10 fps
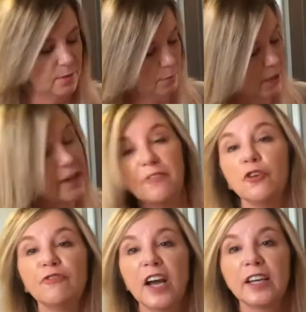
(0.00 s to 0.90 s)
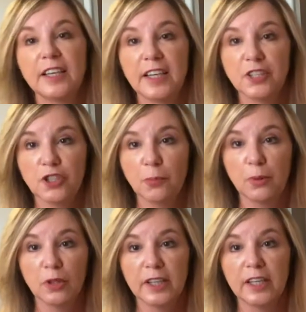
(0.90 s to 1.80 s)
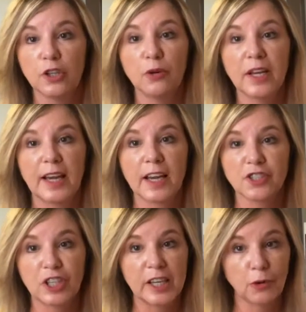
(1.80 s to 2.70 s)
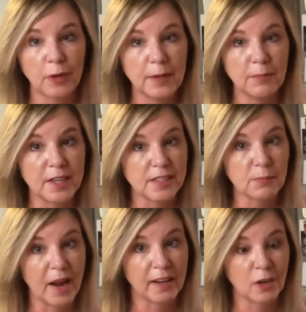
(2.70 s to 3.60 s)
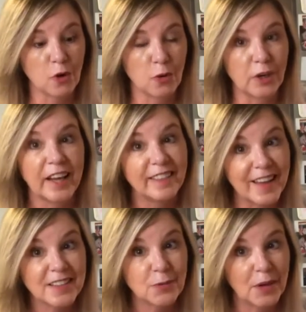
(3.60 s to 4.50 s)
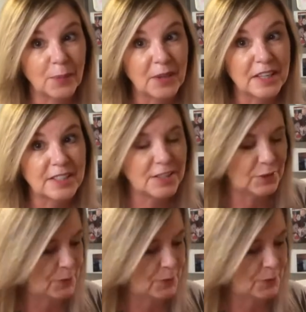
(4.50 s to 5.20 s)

But if you've got a Ninja Bullet, you can actually cream this bag of corn, and that's what I'm gonna do.